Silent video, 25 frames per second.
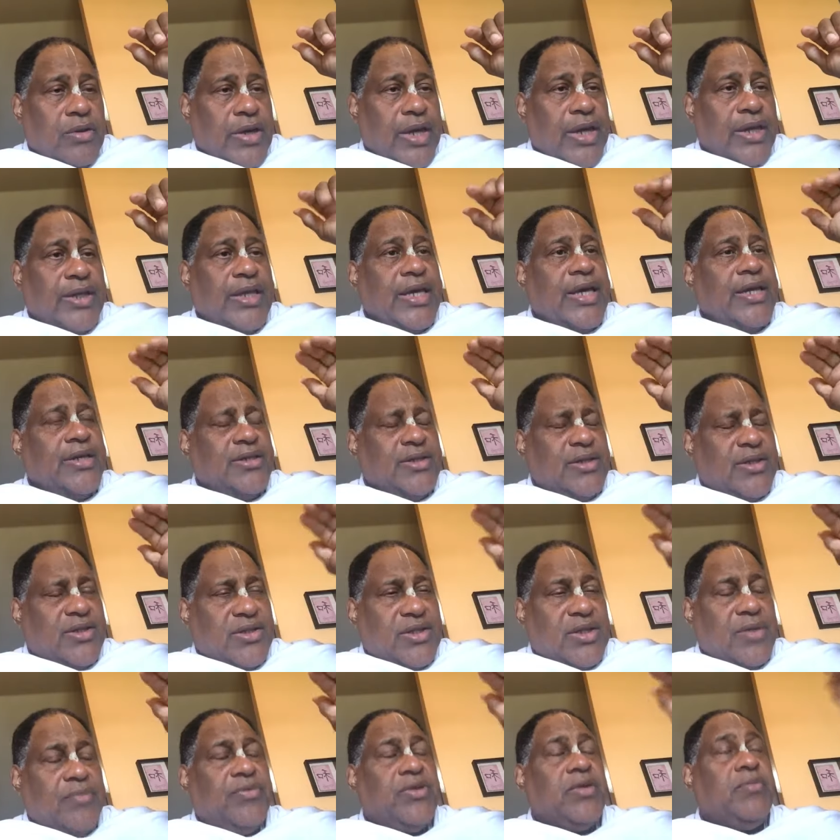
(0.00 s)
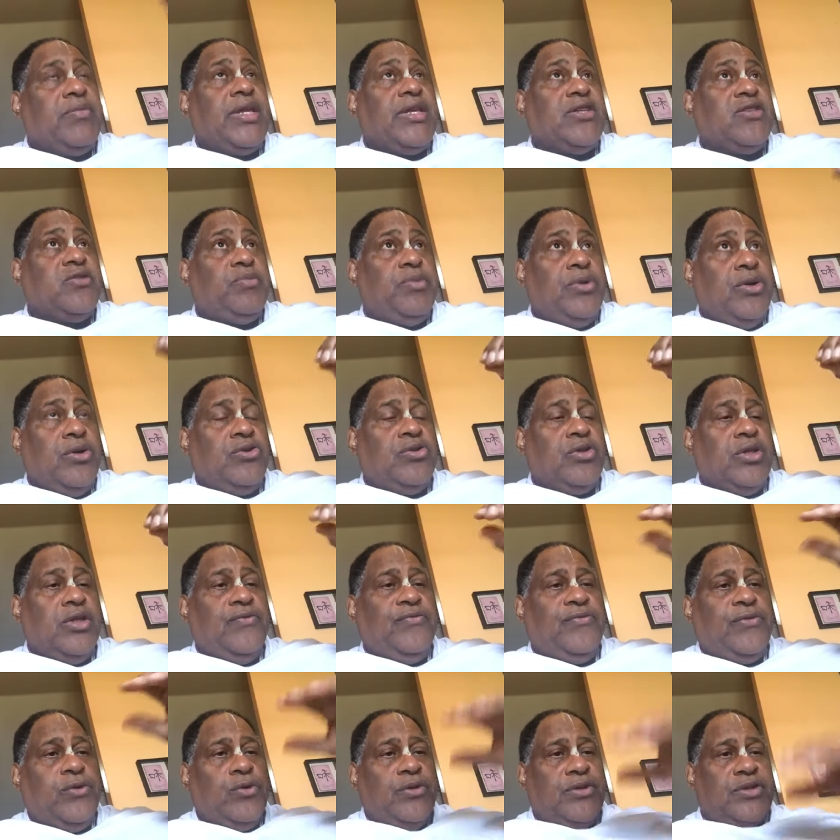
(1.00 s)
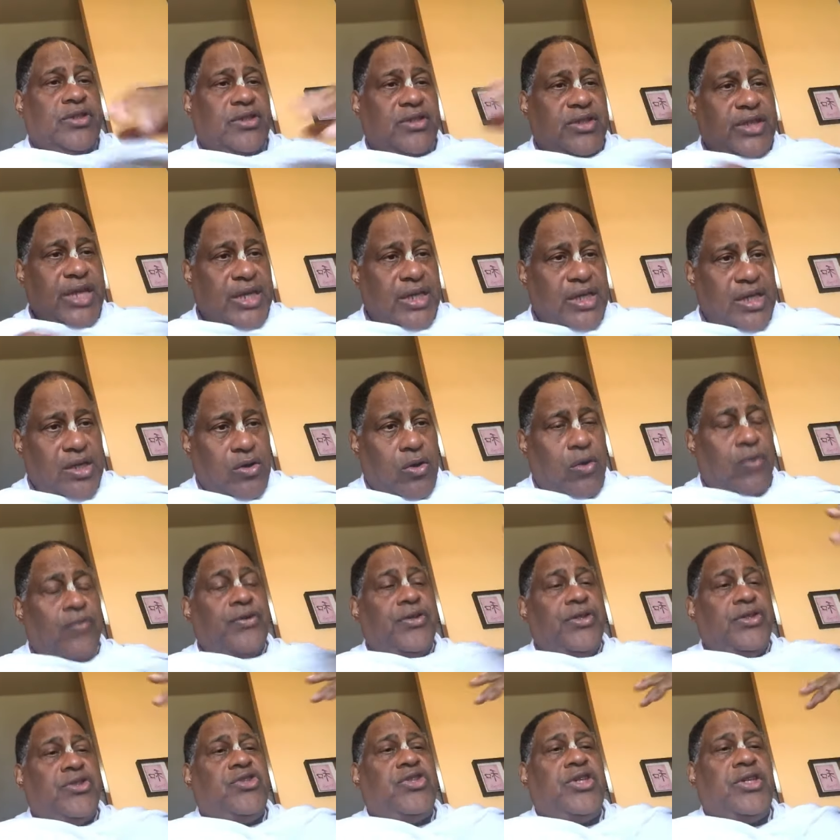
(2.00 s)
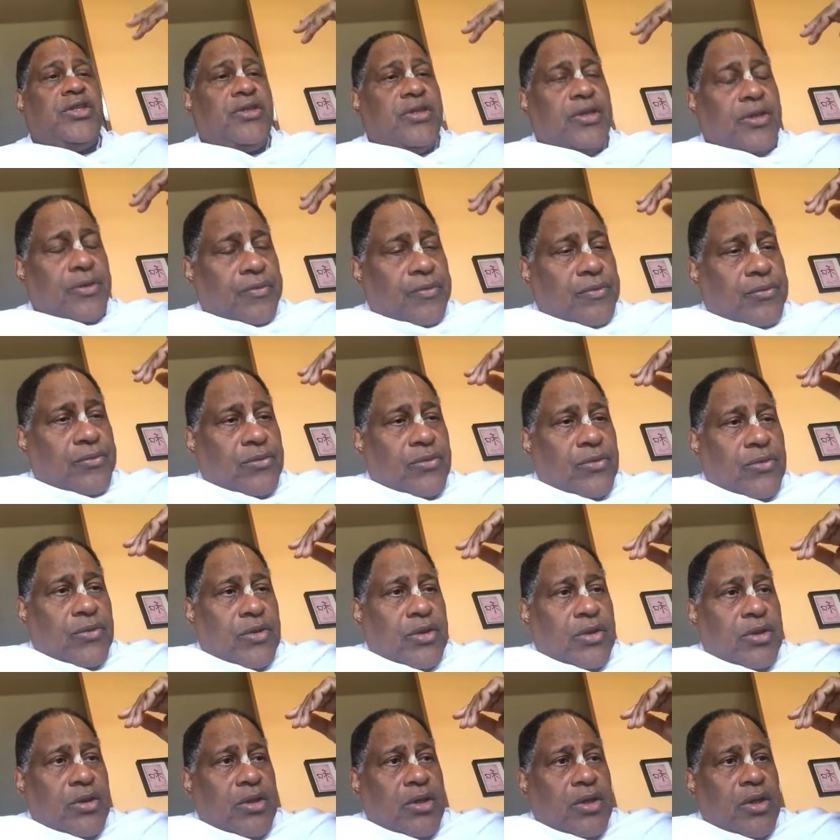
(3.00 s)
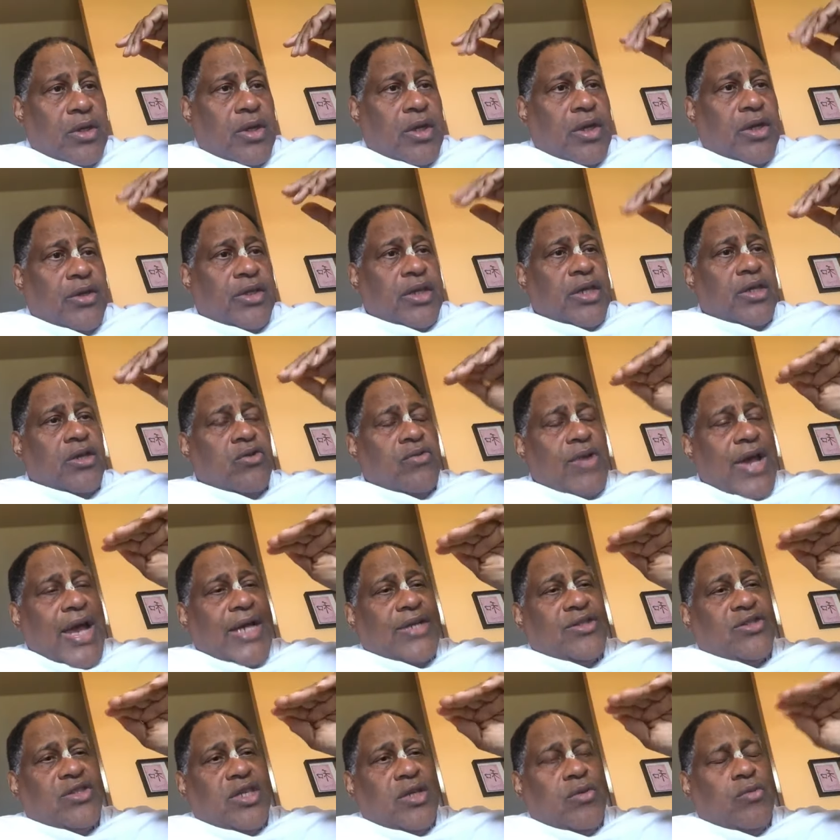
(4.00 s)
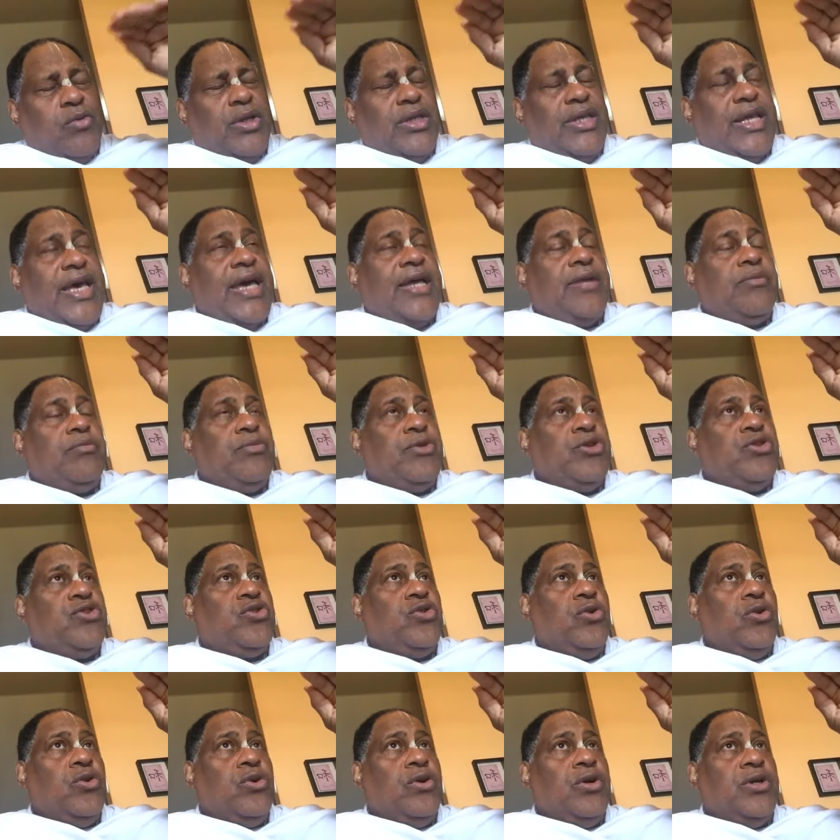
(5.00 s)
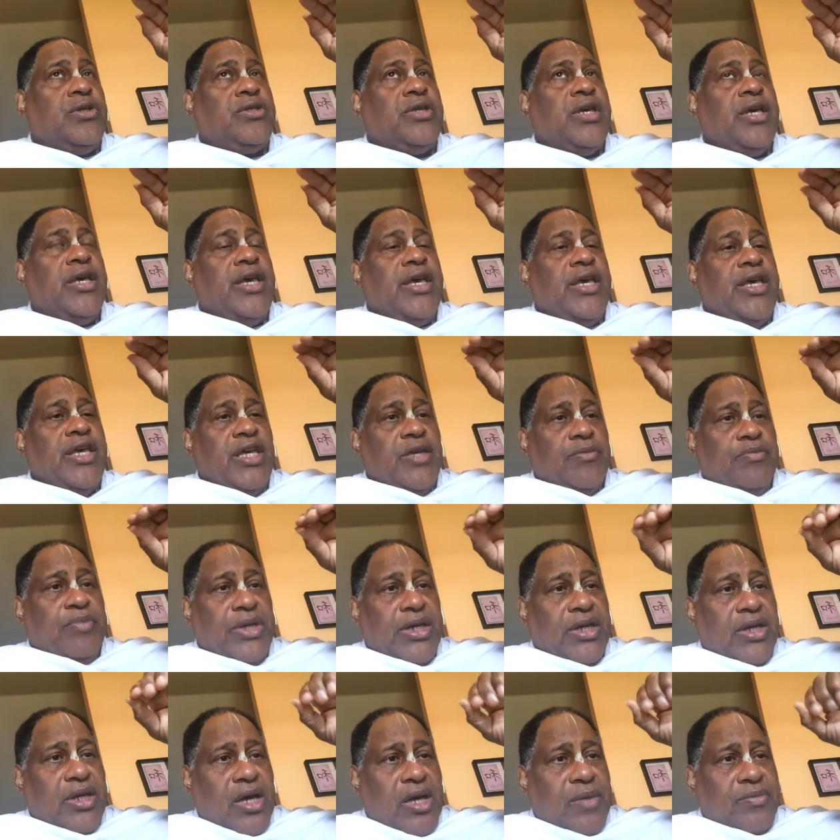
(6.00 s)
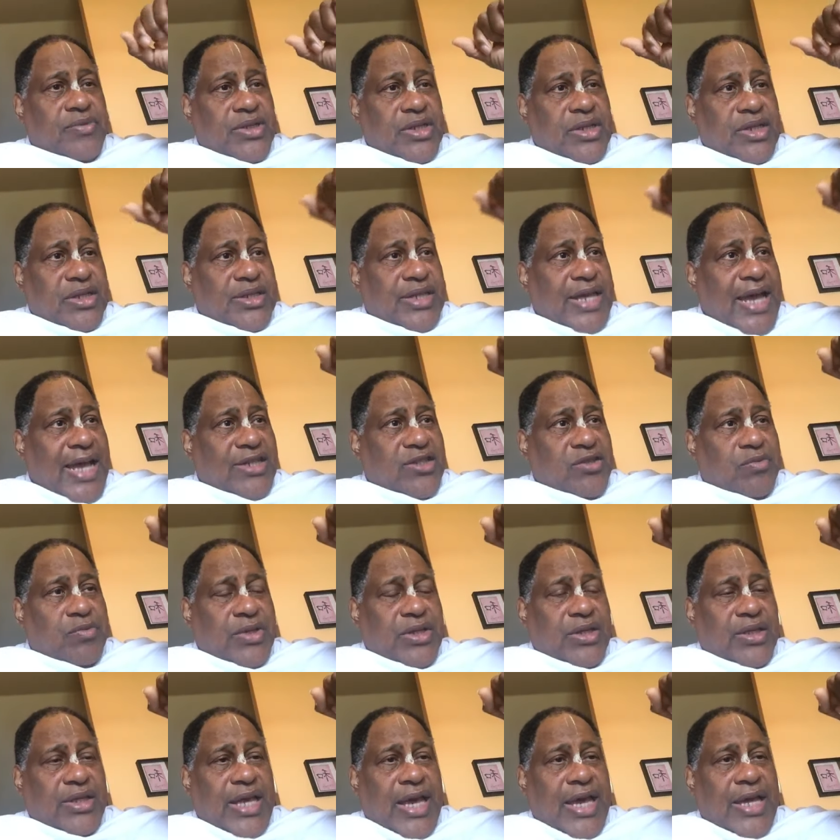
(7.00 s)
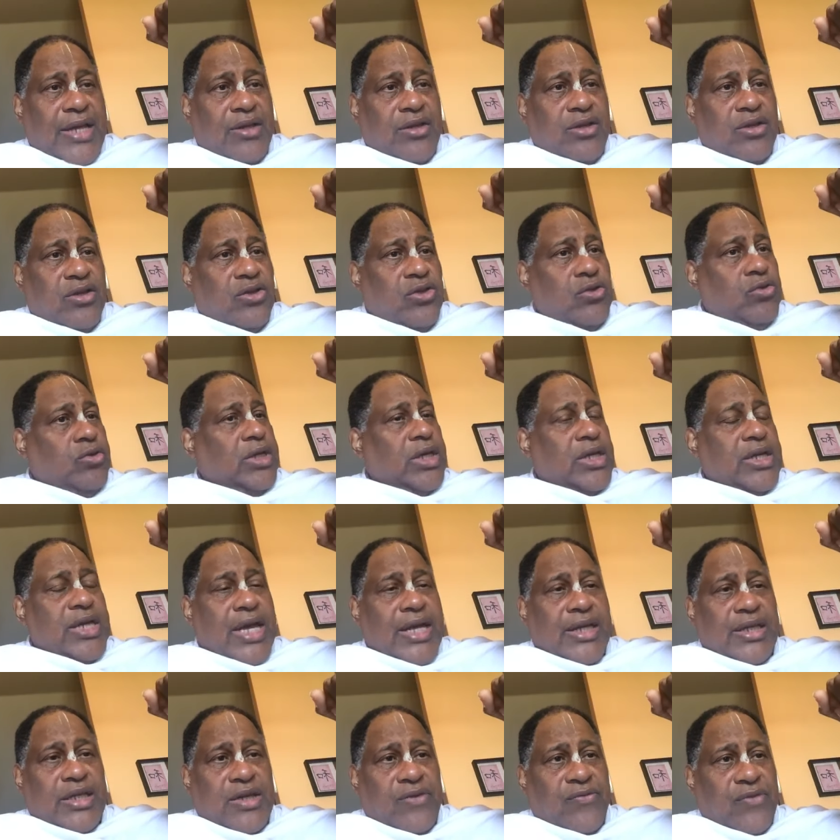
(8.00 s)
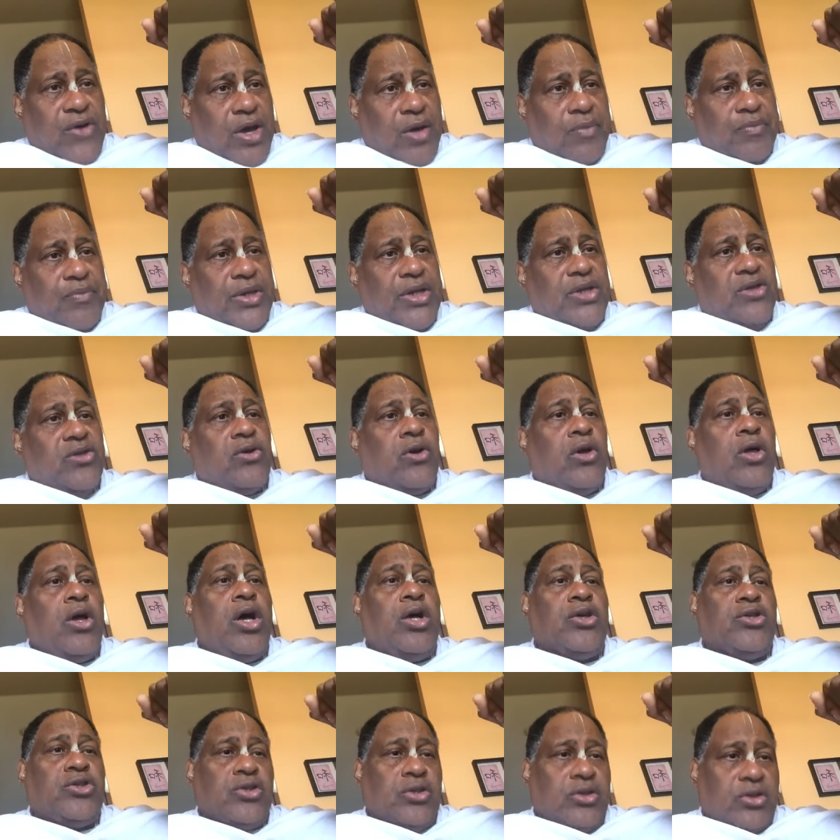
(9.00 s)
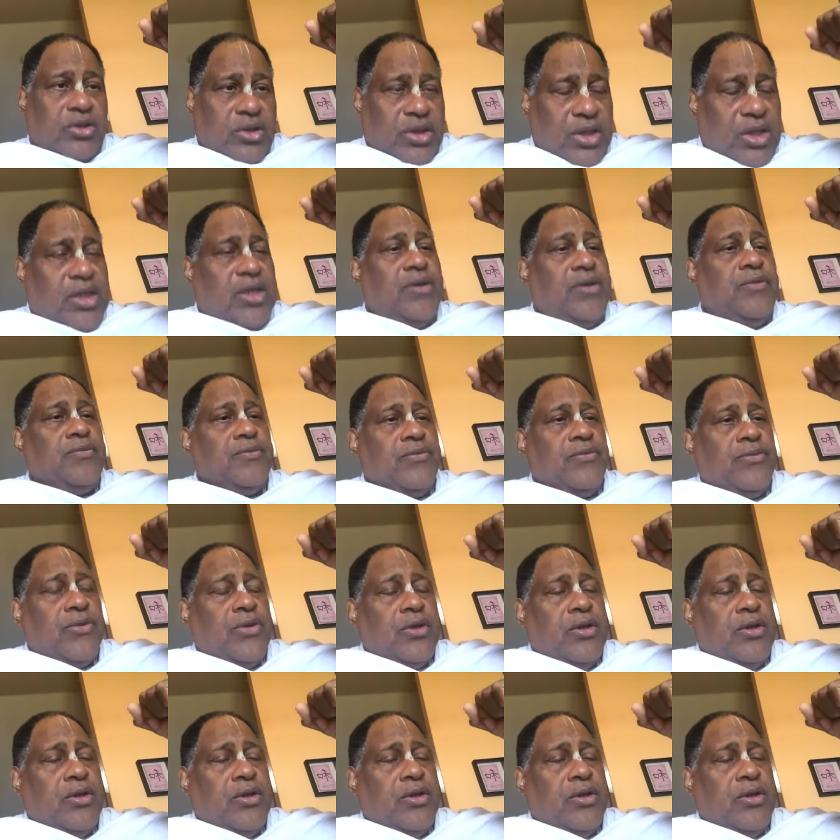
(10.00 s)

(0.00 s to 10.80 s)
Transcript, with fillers: Right? That is a symptom that spiritual influence is taking over the chitta. Then gradually, when that matures, it becomes an attachment that you cannot give up. It is called asakti.